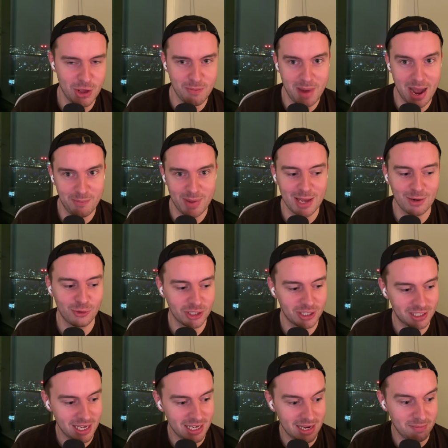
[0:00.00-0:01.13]
you might be
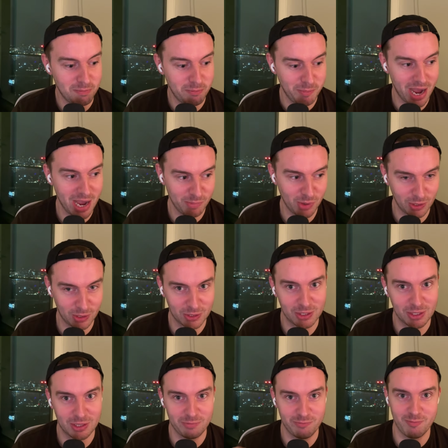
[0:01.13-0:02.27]
interested in my books,
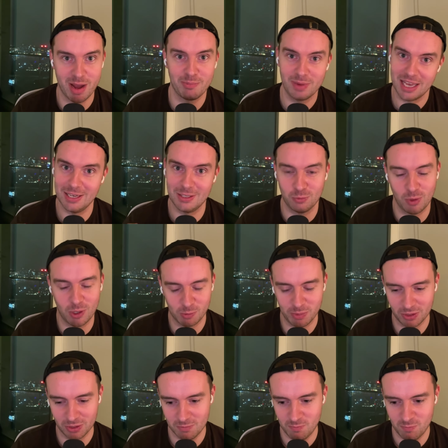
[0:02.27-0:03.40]
my kids' Flash
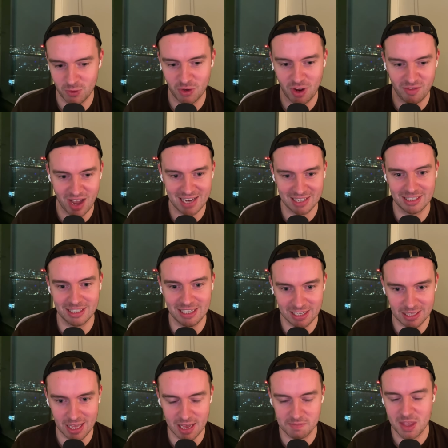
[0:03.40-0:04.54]
books. So I've added a link
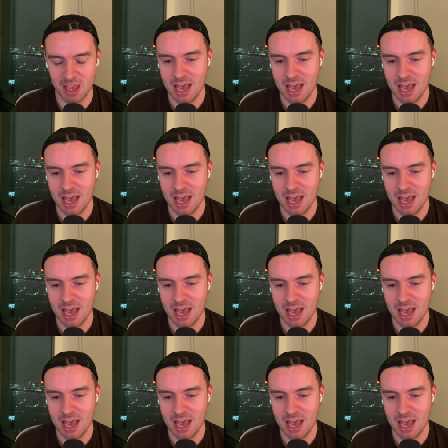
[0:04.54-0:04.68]
there.